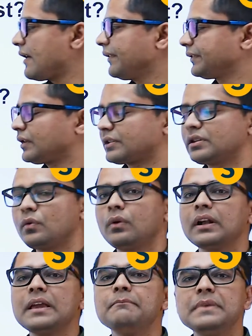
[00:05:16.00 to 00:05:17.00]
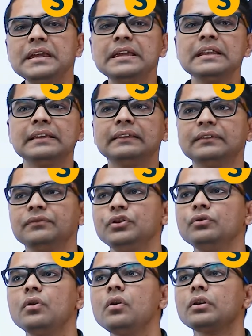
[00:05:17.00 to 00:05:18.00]
have a structure. What I mean is
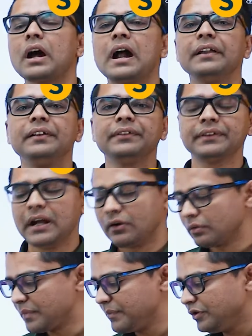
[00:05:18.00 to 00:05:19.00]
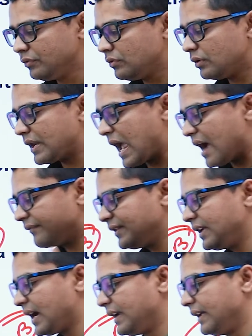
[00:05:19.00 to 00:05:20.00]
you don't understand, or maybe you don't have
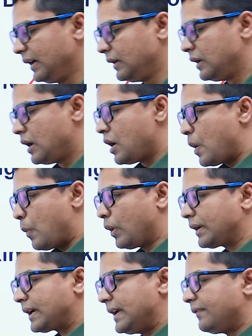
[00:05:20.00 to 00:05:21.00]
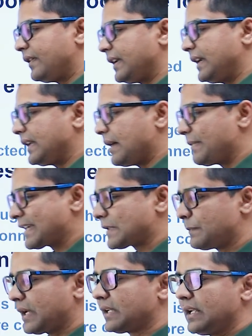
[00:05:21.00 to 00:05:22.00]
the idea what kind of a data I'm
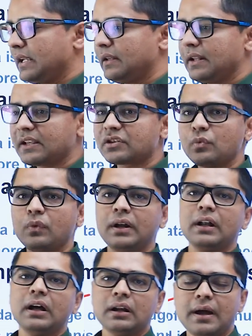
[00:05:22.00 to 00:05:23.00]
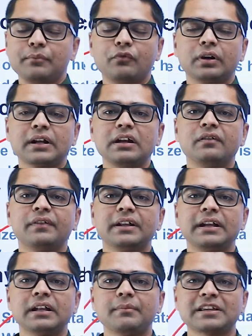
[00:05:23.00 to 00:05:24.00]
expecting in next 1 hour and what kind of a
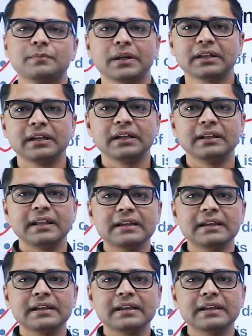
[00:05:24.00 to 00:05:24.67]
data I'm expecting in